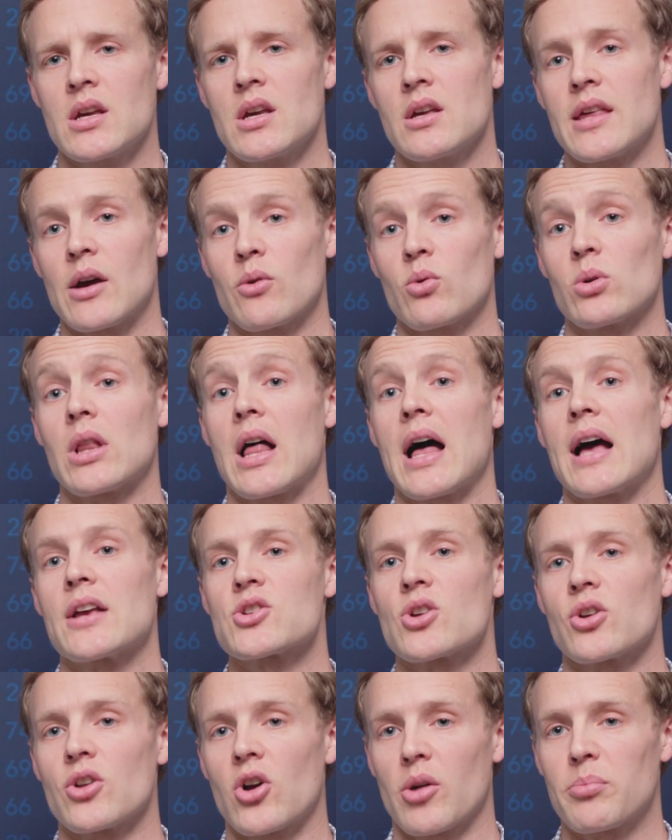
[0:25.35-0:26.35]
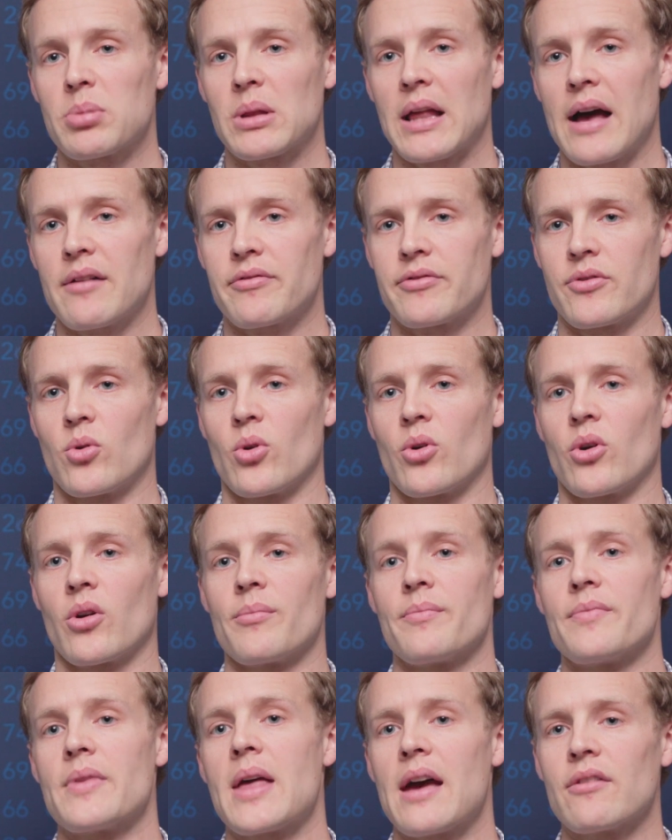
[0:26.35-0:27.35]
that relies on our
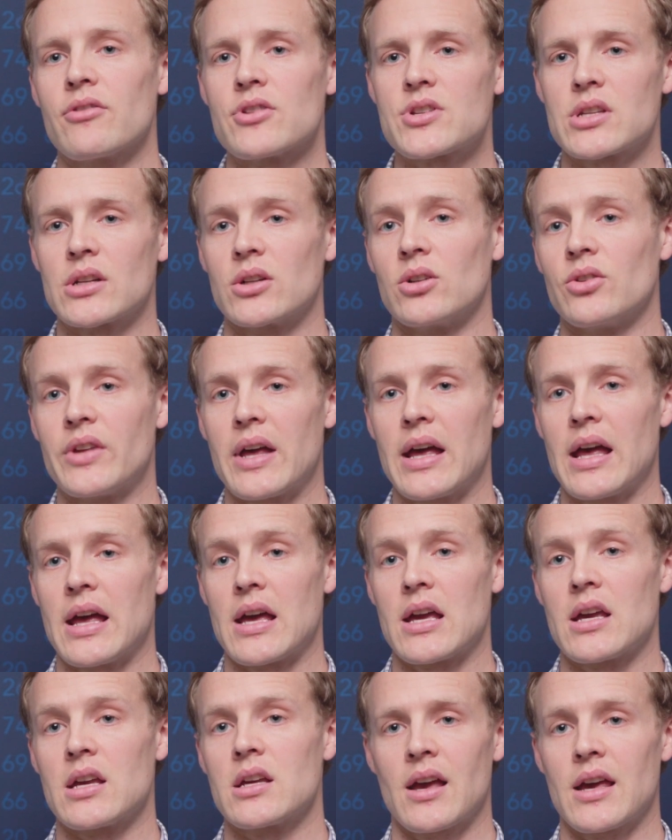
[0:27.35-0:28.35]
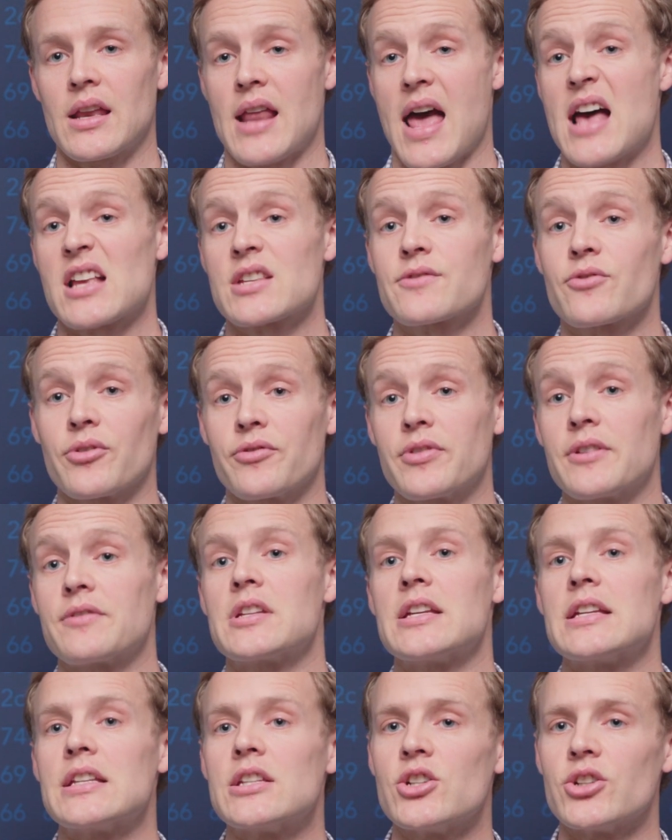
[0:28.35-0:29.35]
platform every single day and has for
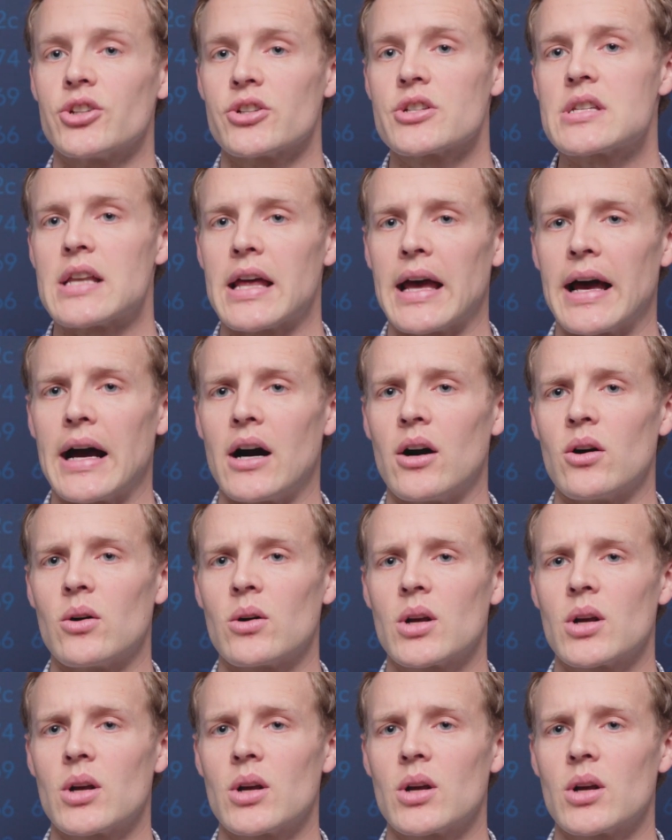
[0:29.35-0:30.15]
15 years now